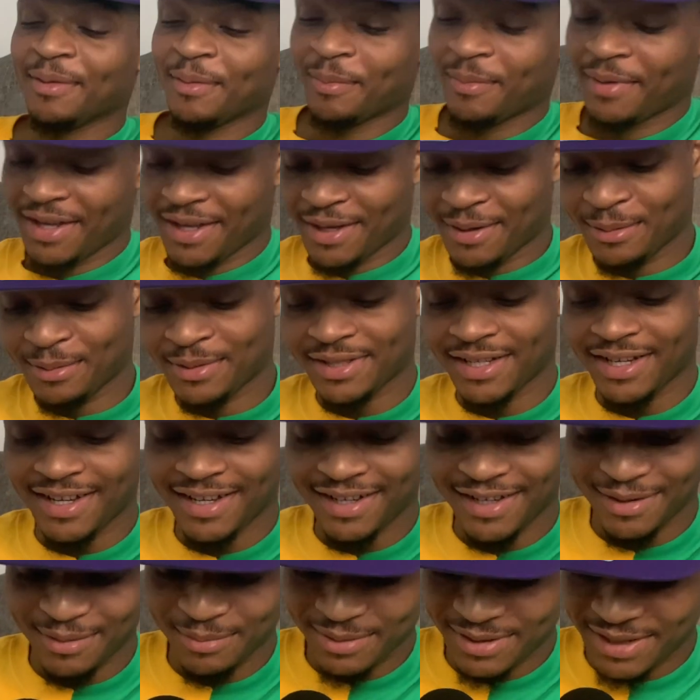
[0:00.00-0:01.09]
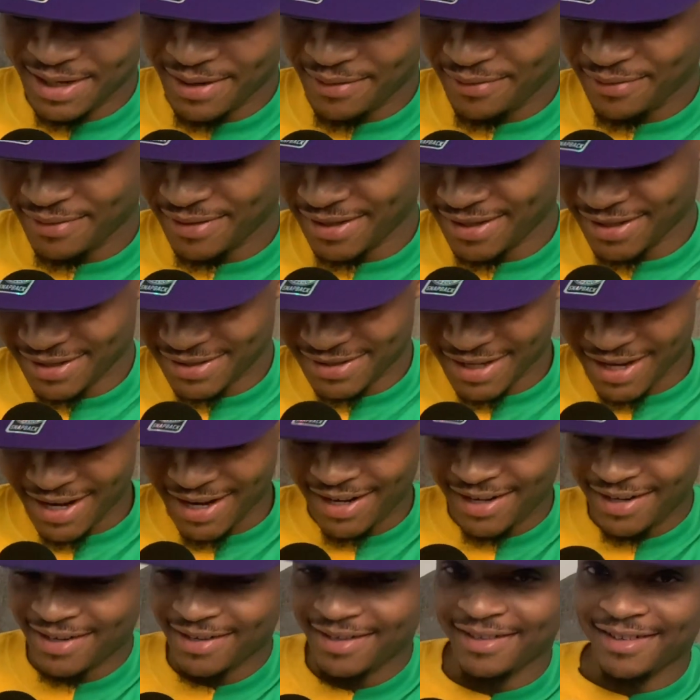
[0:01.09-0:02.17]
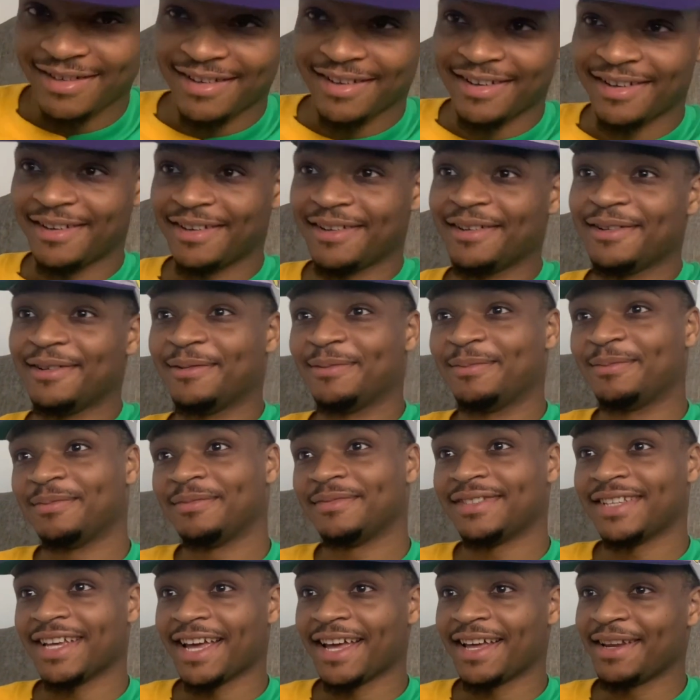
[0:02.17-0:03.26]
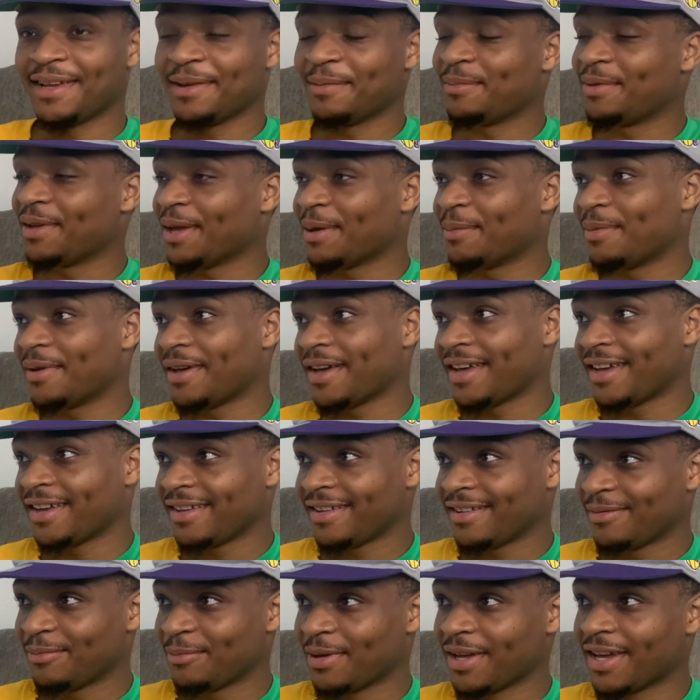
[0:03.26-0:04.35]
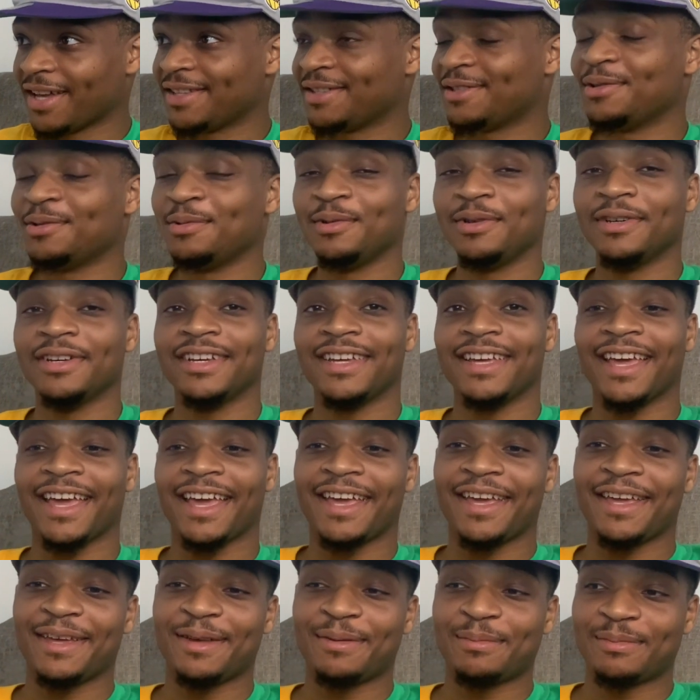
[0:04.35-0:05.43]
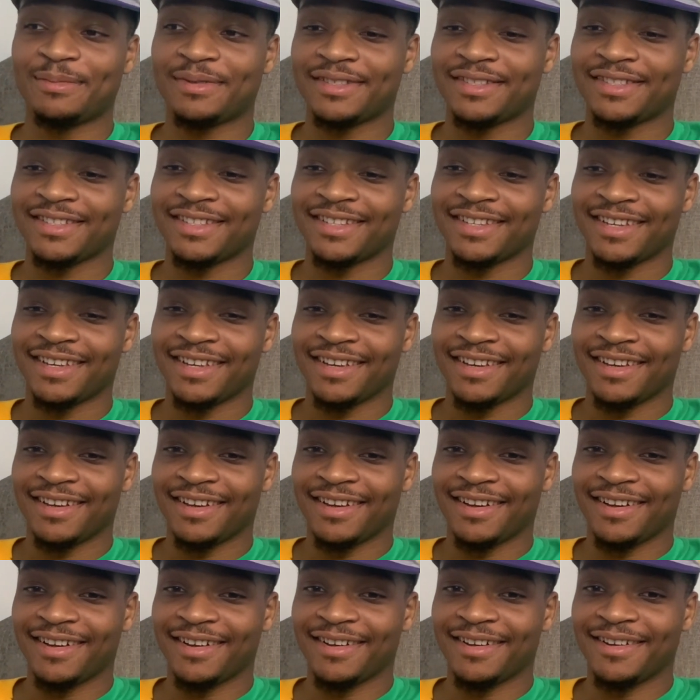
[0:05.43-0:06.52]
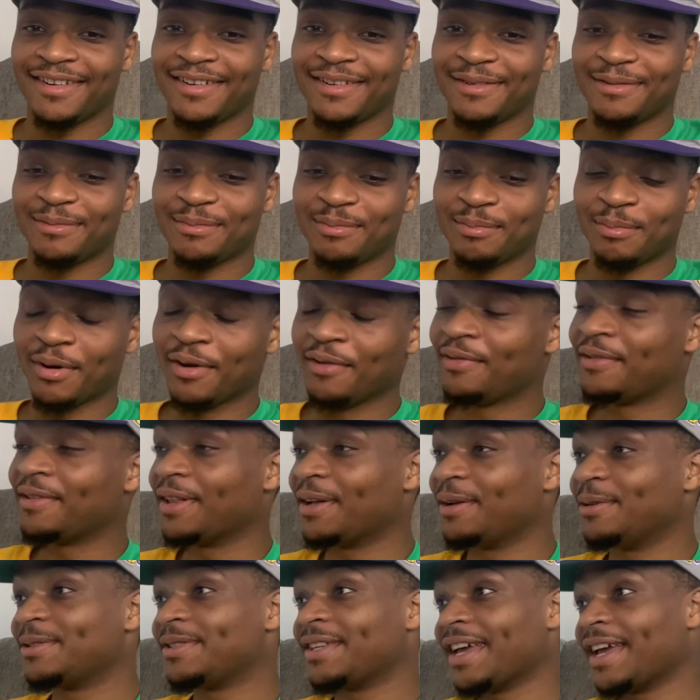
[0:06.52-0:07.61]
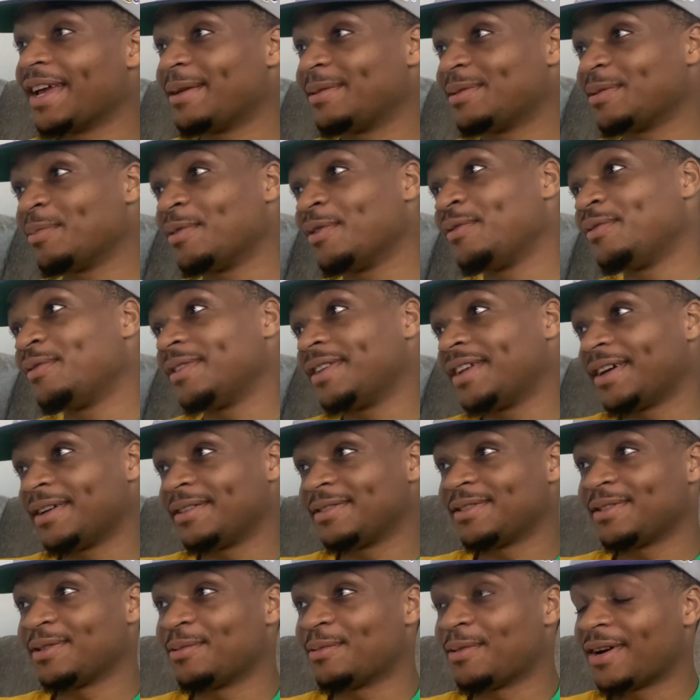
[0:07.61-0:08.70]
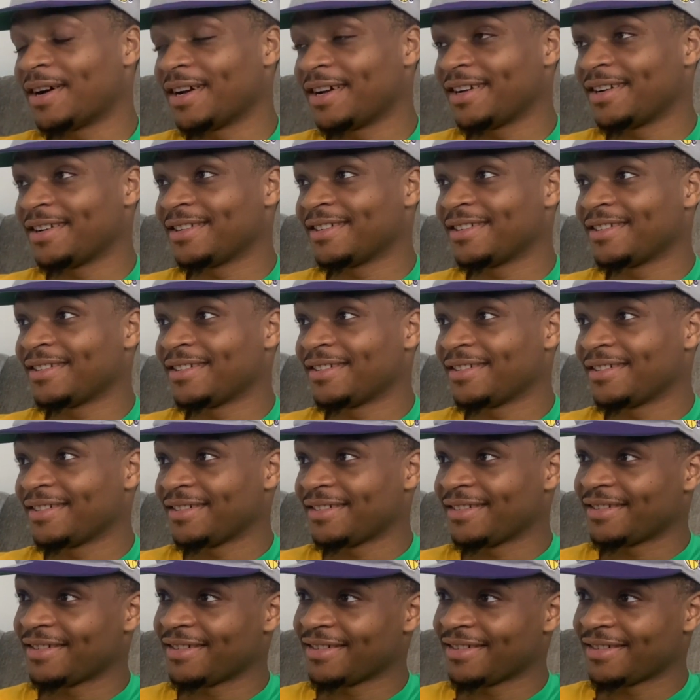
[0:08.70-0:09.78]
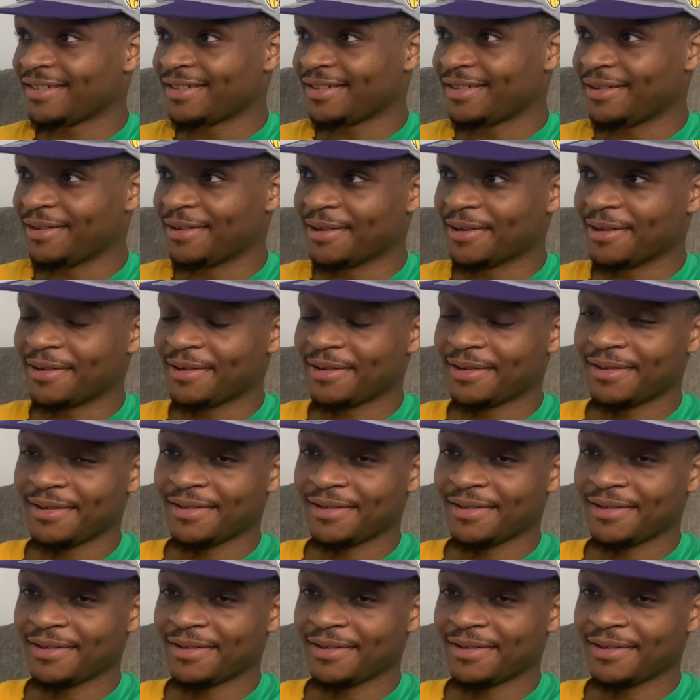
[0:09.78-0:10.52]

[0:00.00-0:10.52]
Man, it was definitely exciting to have the NBA back. We got two good games, both close games. They both went down to the wire. You know,